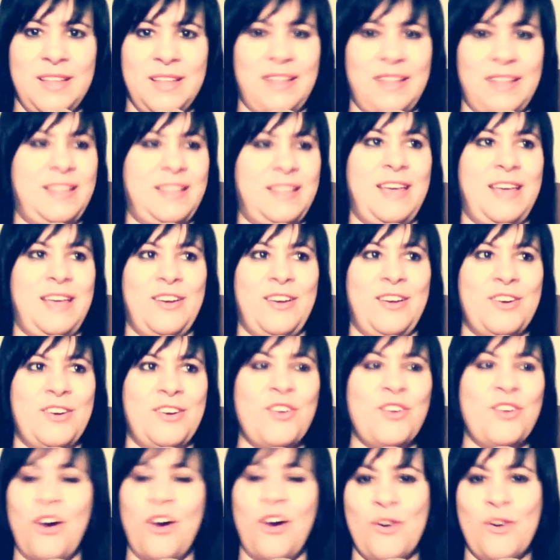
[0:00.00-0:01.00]
that they are
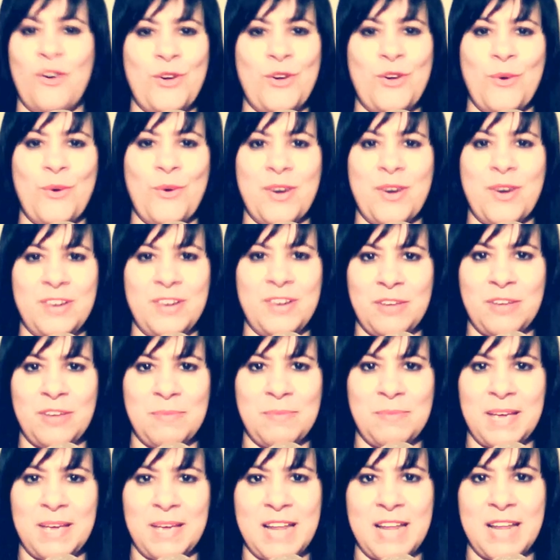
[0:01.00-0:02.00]
nowhere near
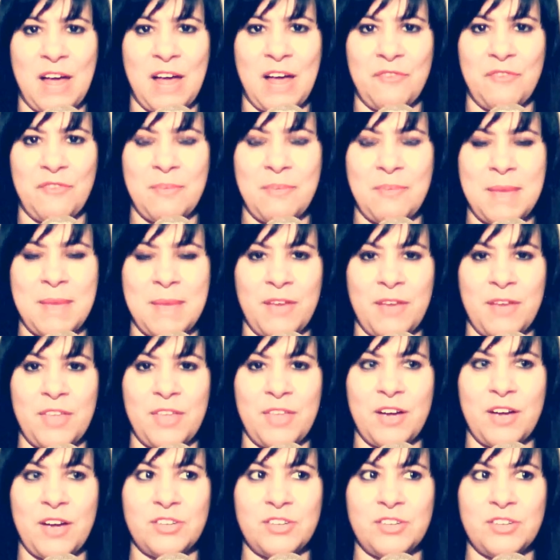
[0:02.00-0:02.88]
being an alpha male. They are